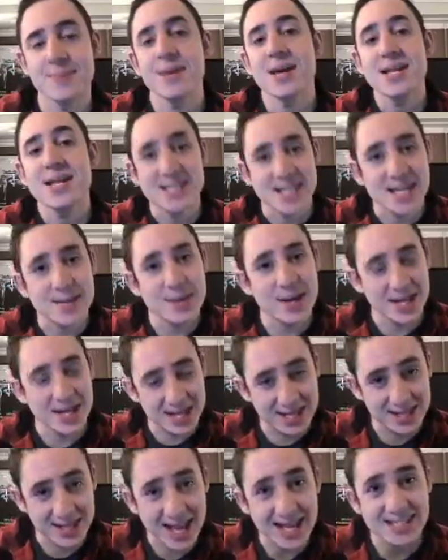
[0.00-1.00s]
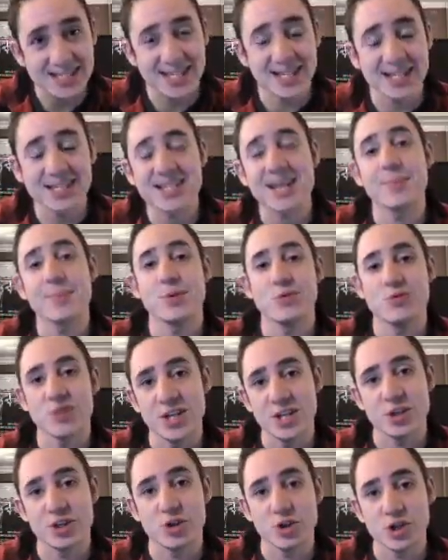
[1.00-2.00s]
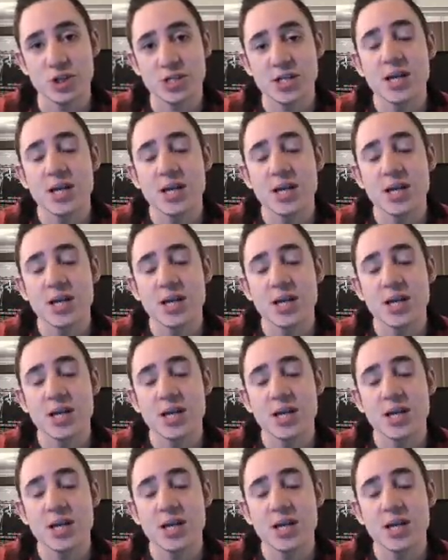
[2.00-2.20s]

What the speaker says: Dima, in that sense, can be really good.